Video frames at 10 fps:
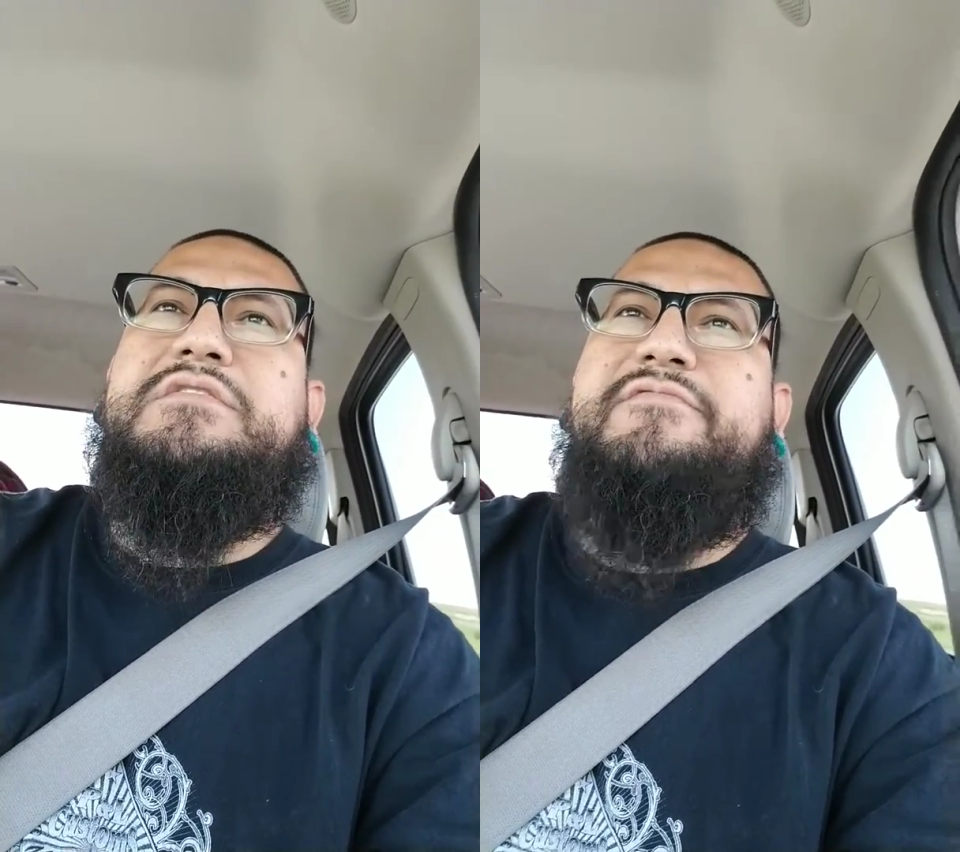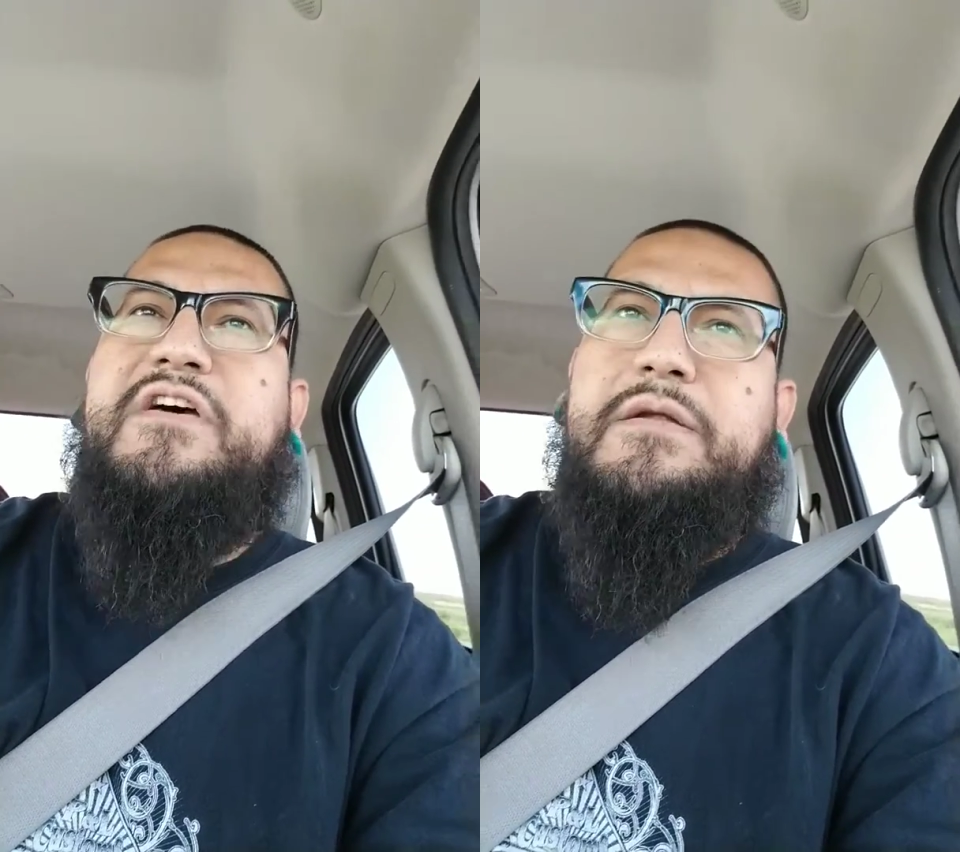
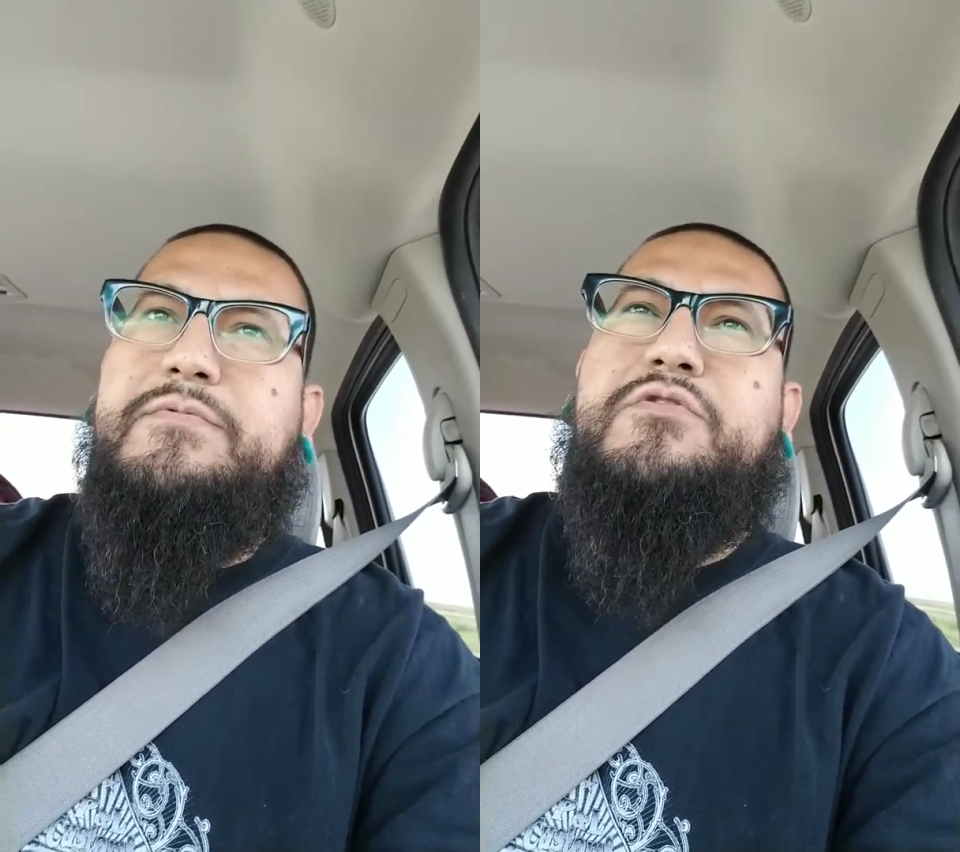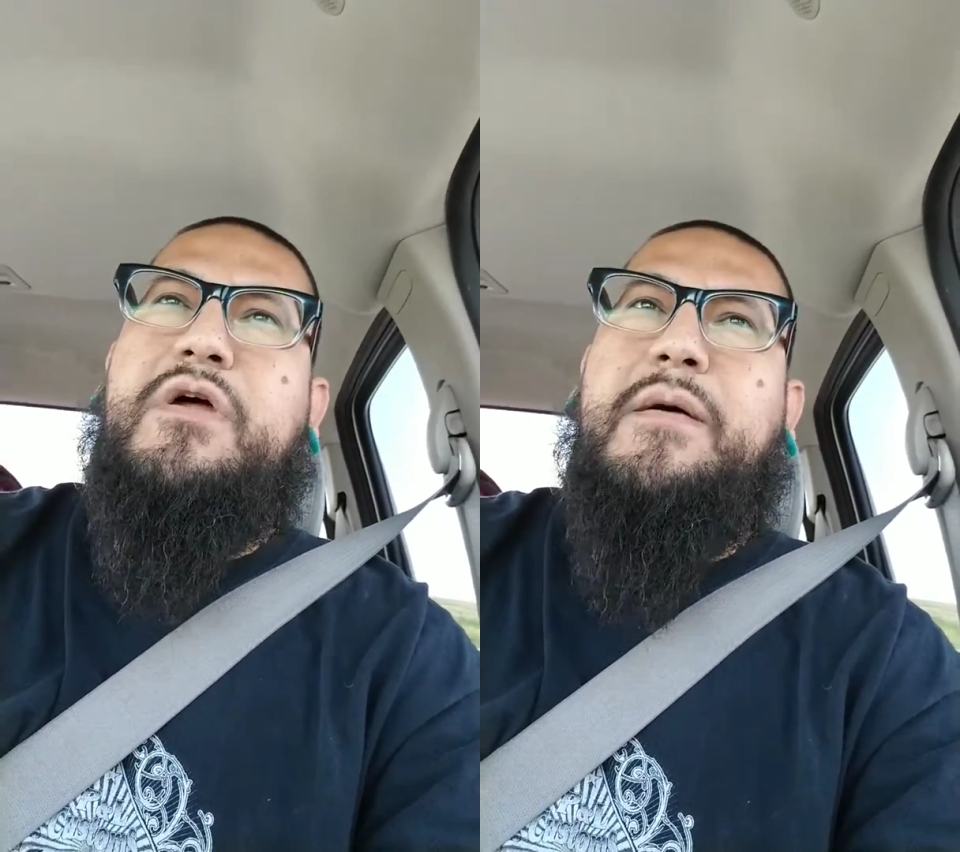developed
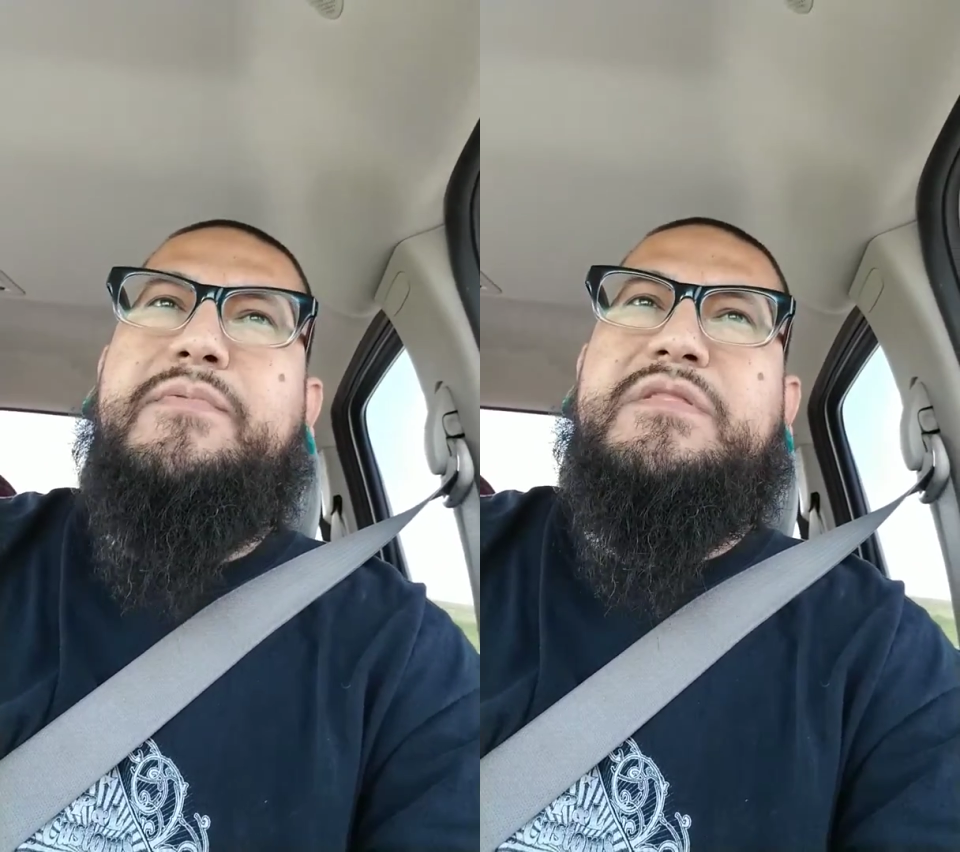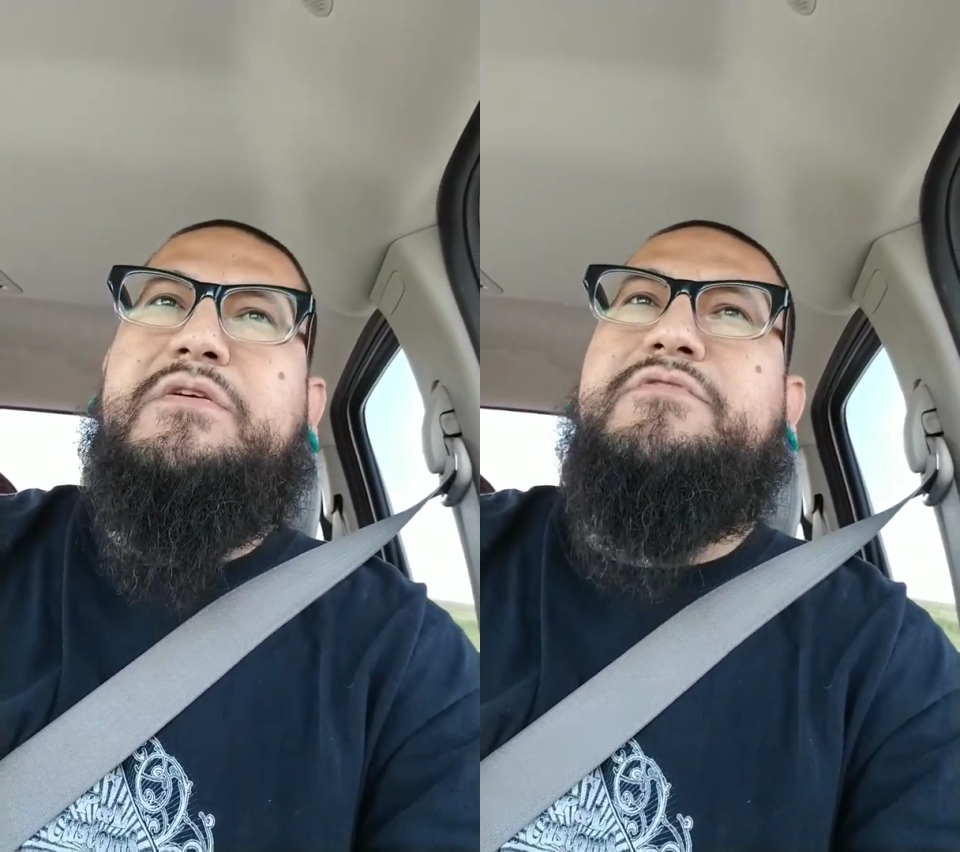neuropathy,